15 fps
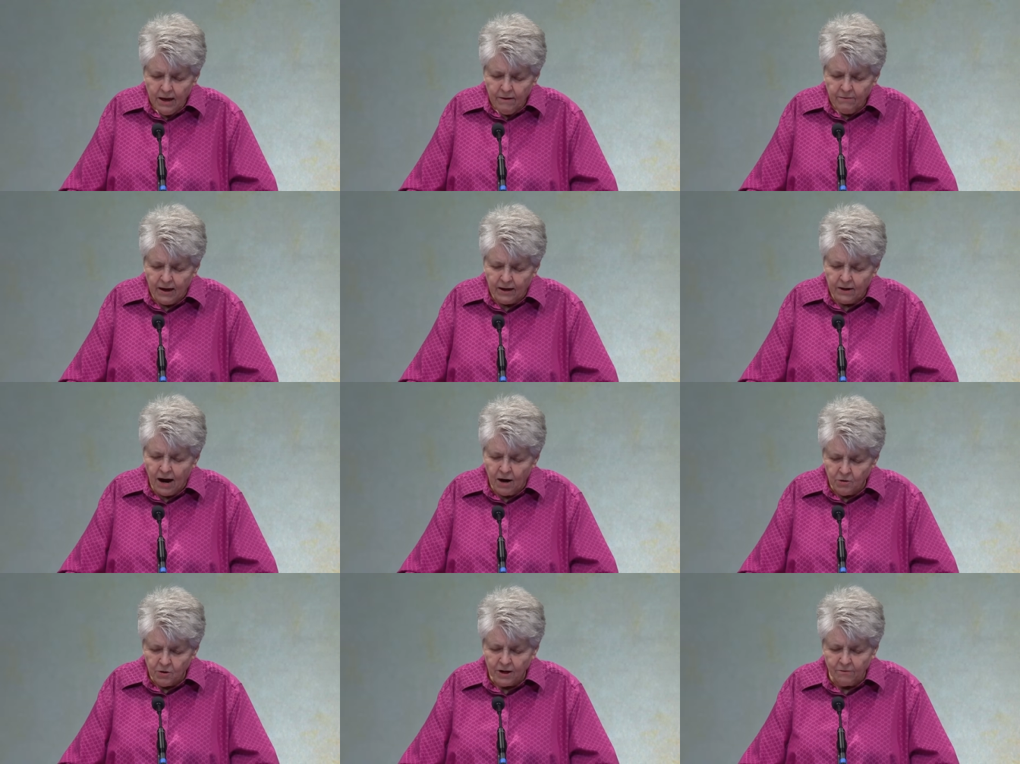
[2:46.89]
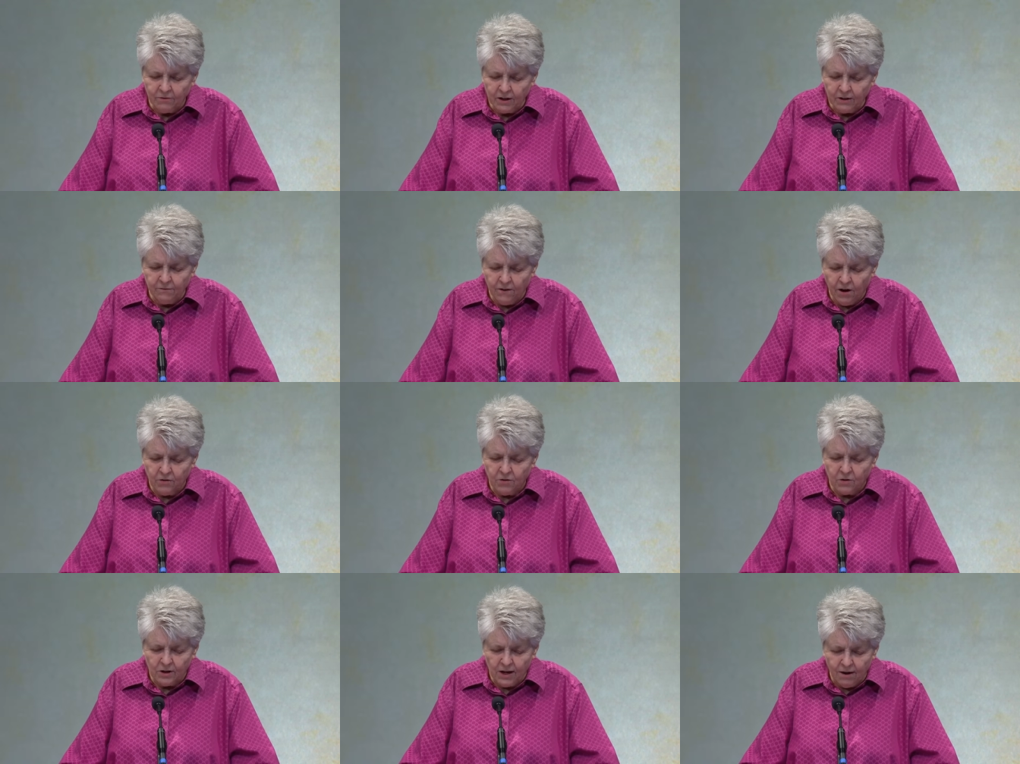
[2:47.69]
that our Heavenly
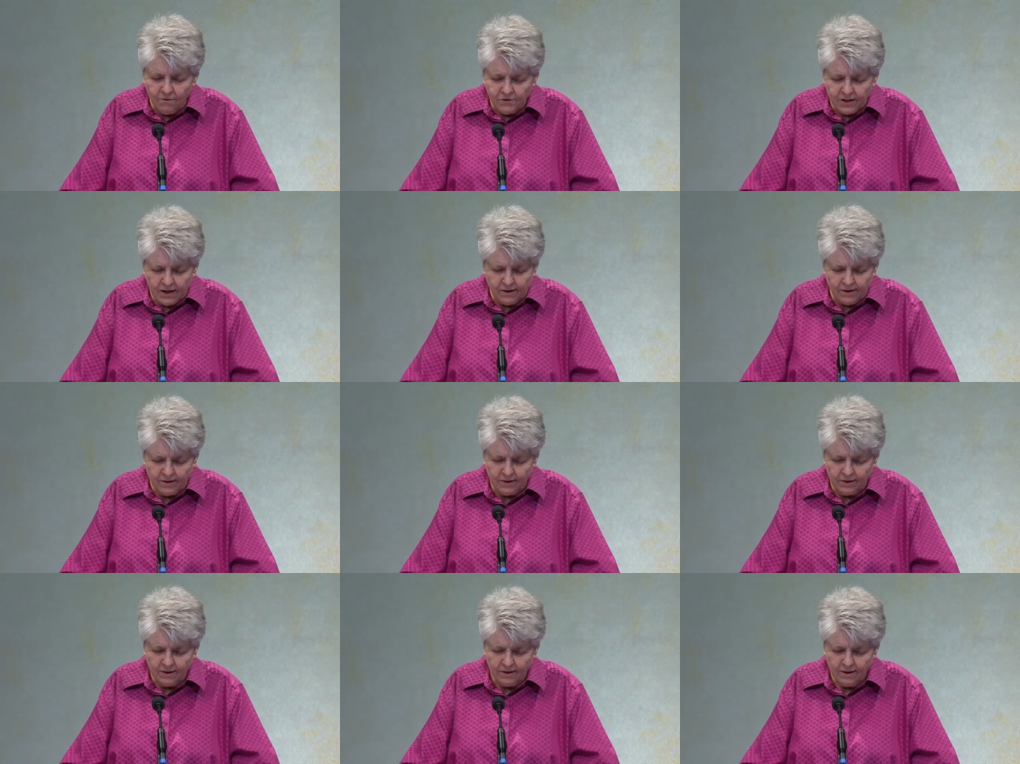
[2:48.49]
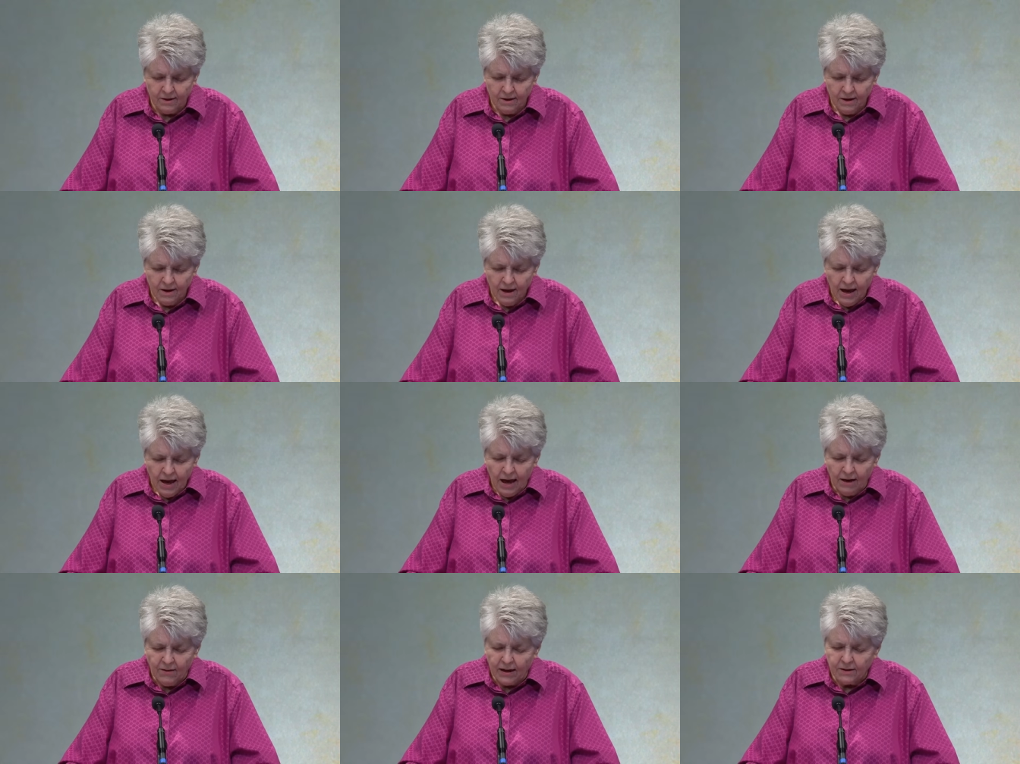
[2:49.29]
Father loves us
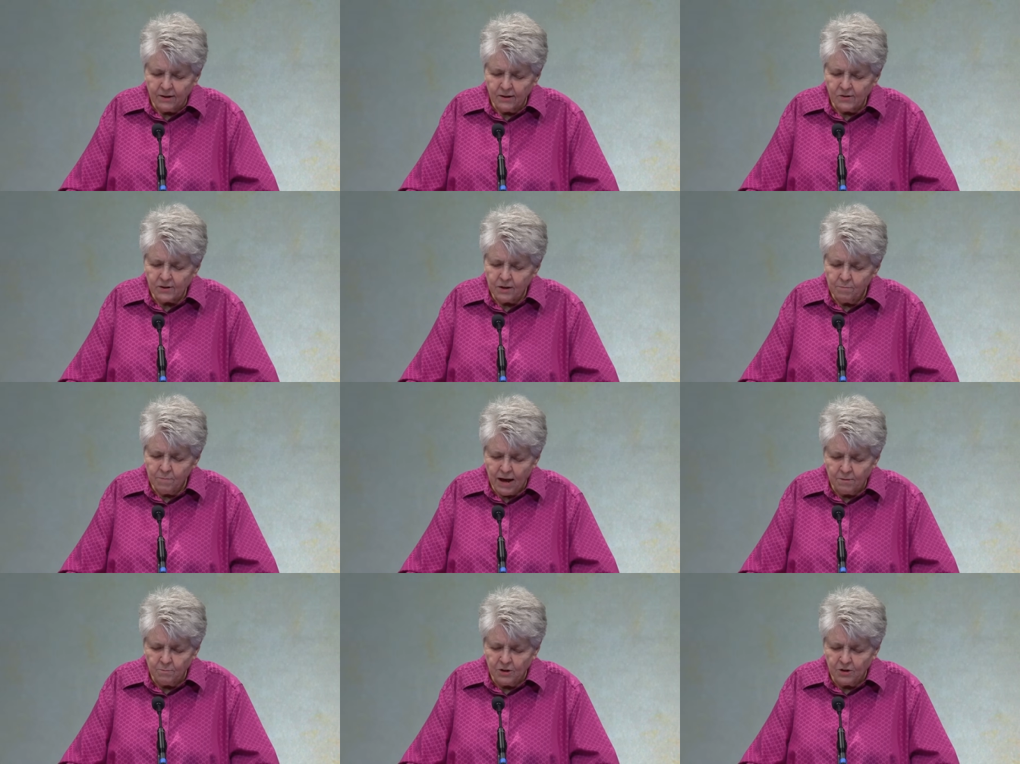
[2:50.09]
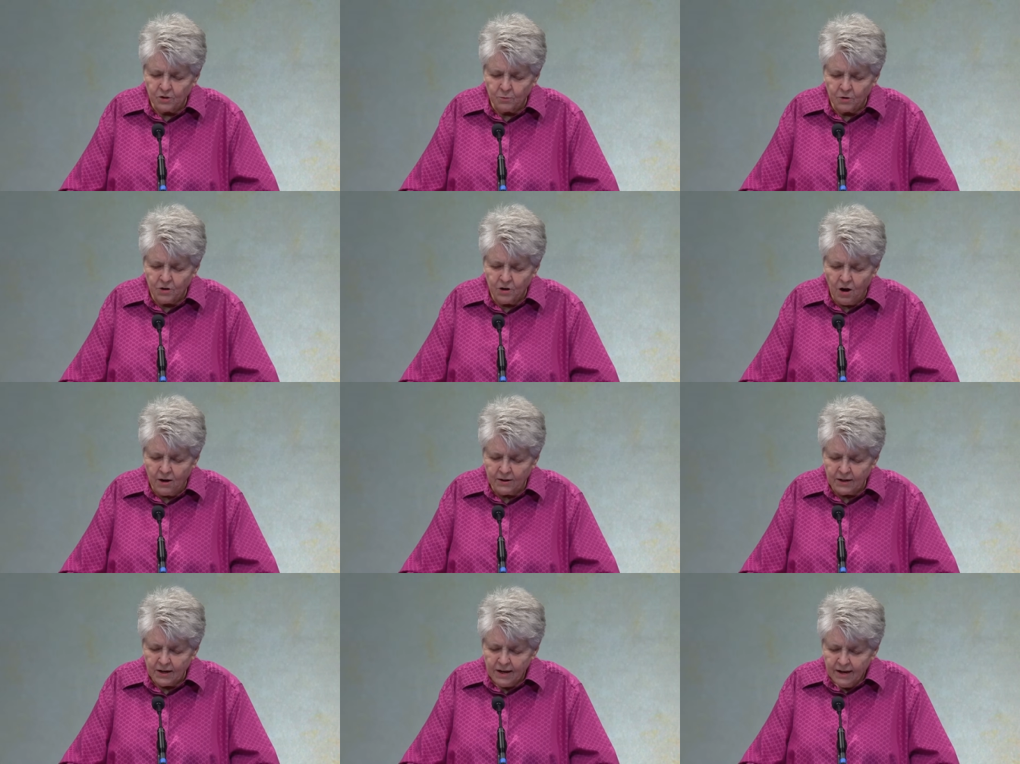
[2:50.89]
and that his commandments were
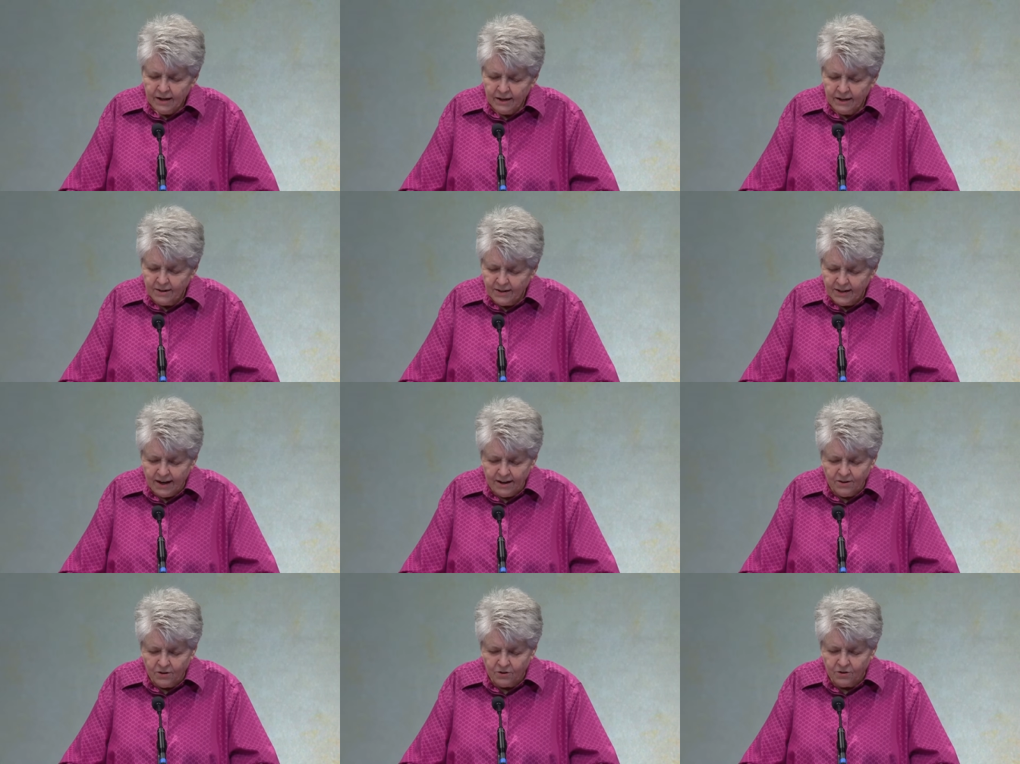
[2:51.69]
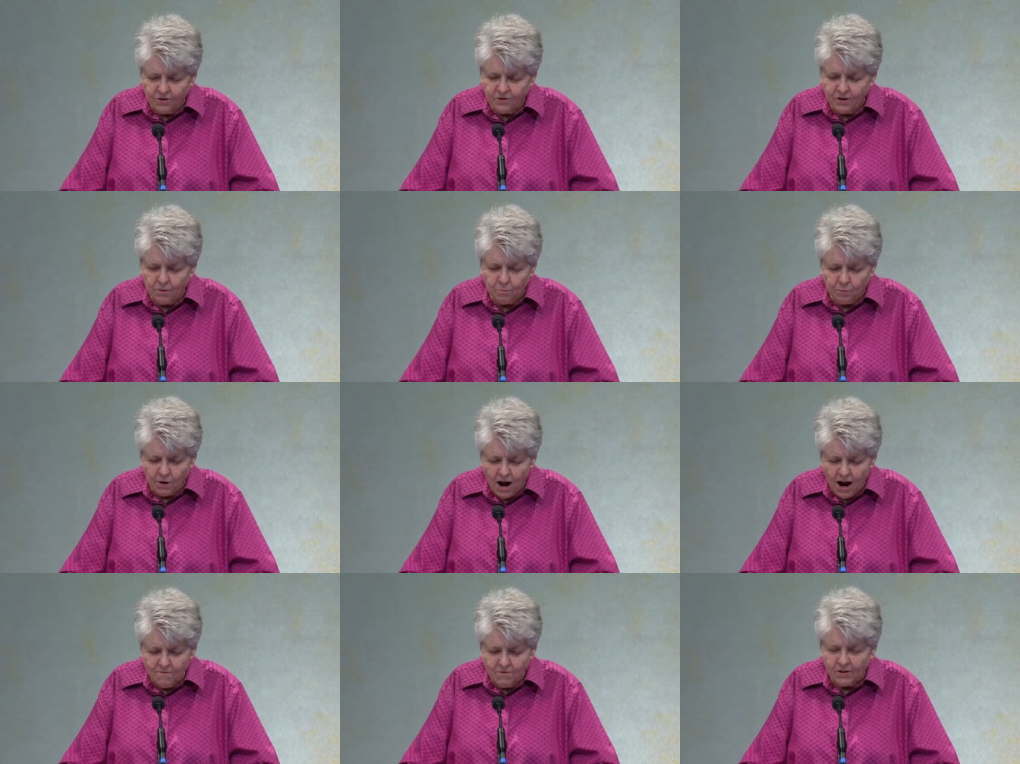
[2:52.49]
not intended to
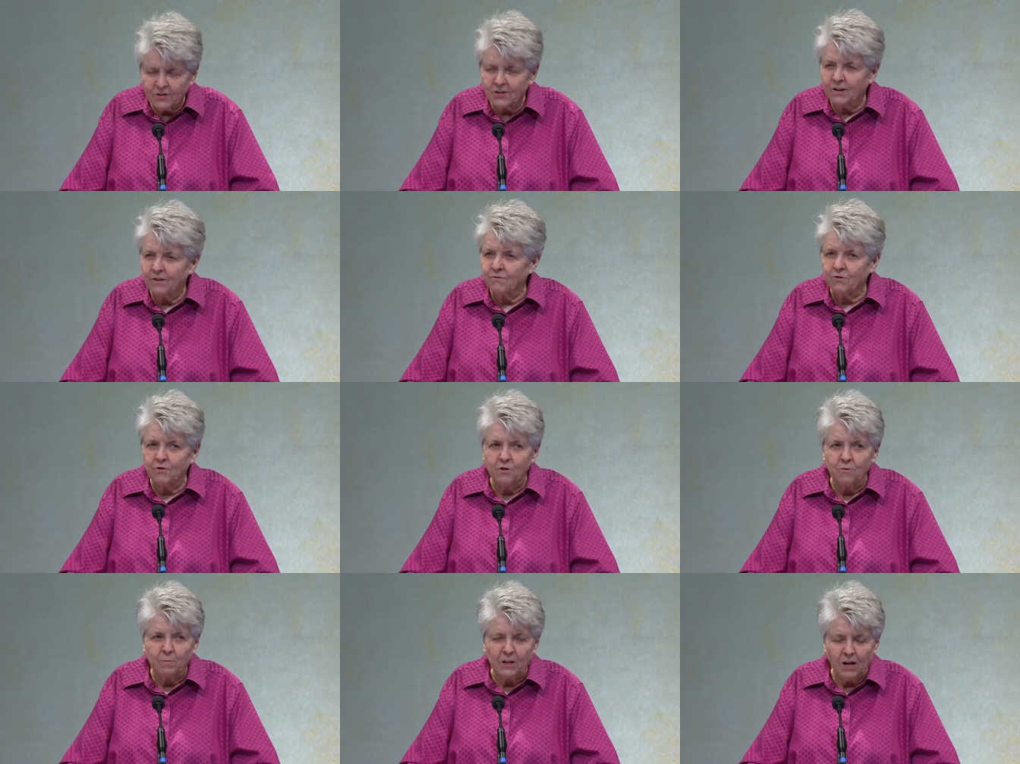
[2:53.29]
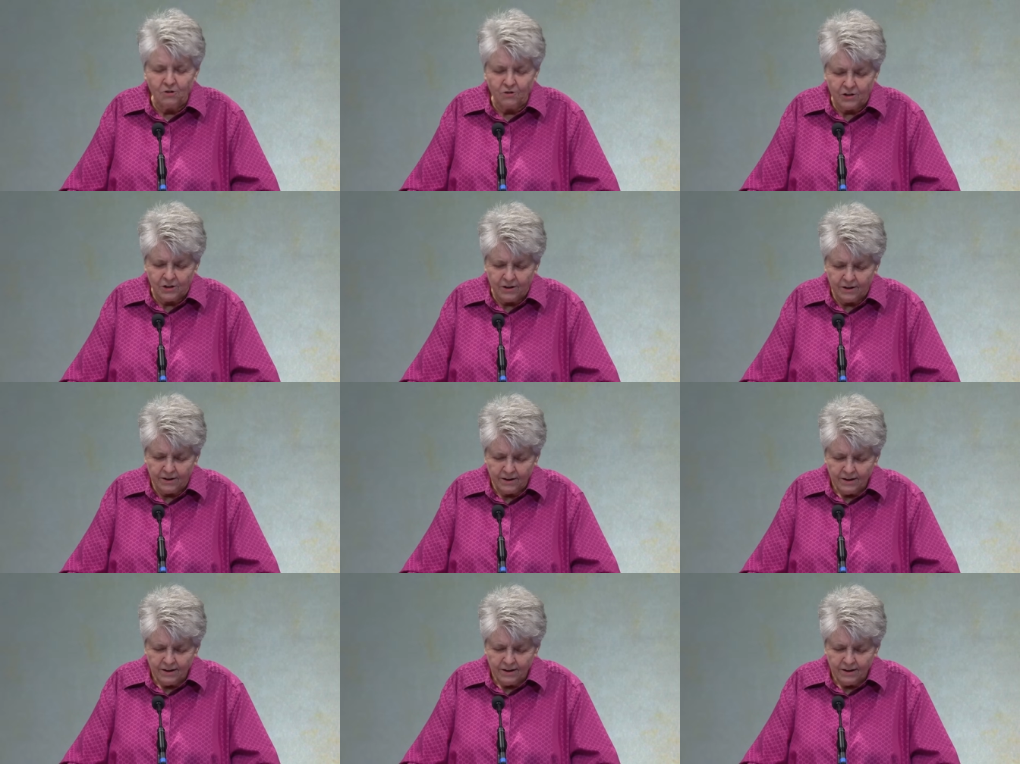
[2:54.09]
deprive us of true pleasure